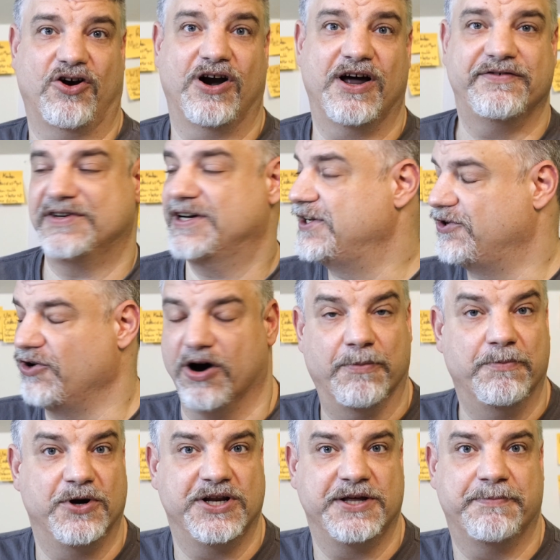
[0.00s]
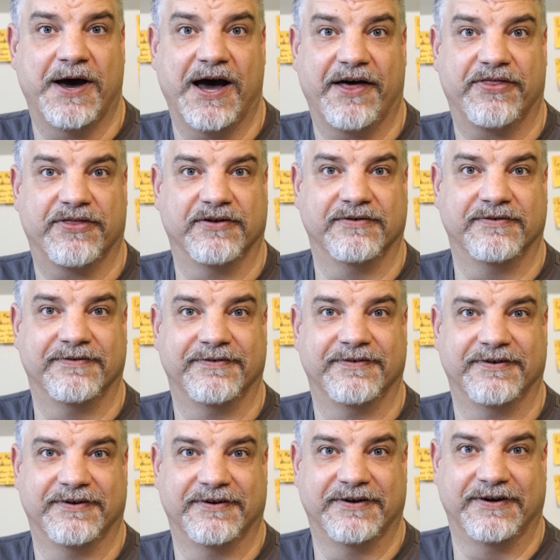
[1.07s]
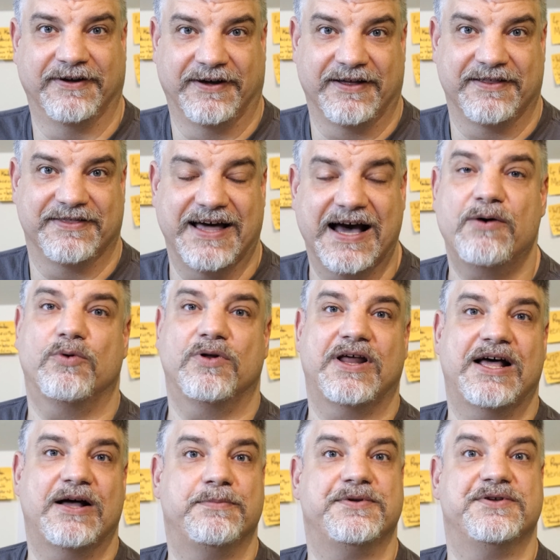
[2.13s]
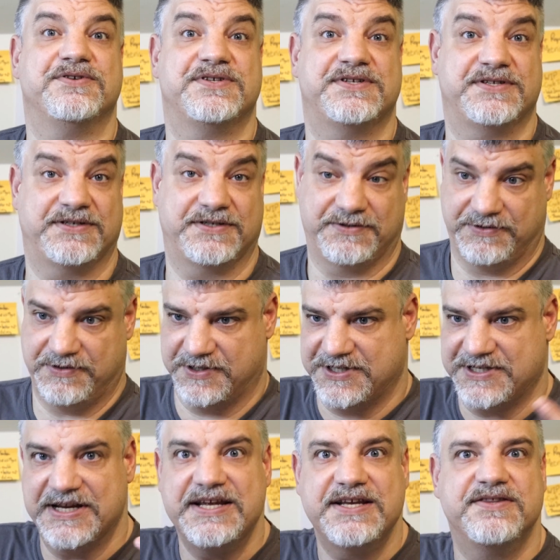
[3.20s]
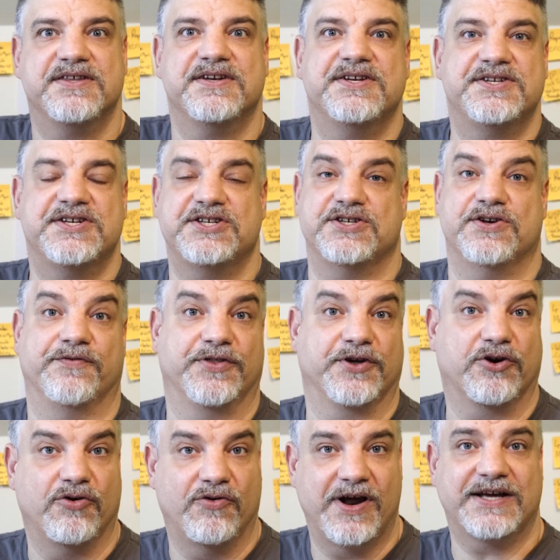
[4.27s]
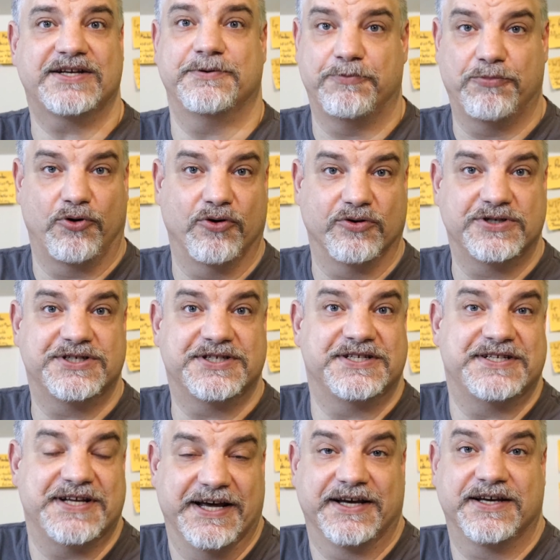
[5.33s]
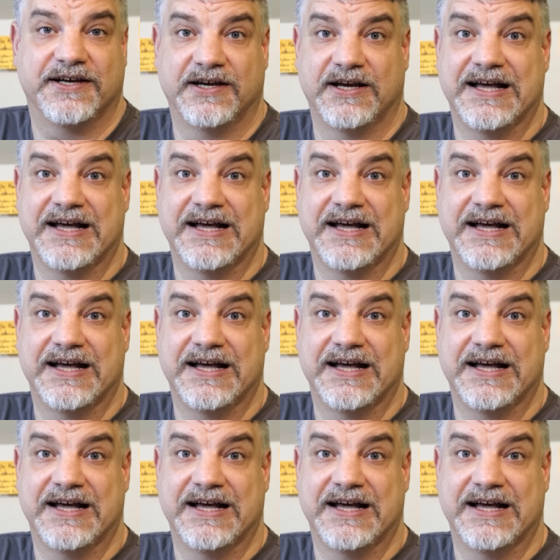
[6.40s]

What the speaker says: or have I got a muddy path? That will help you seed the decision of the correct approach to take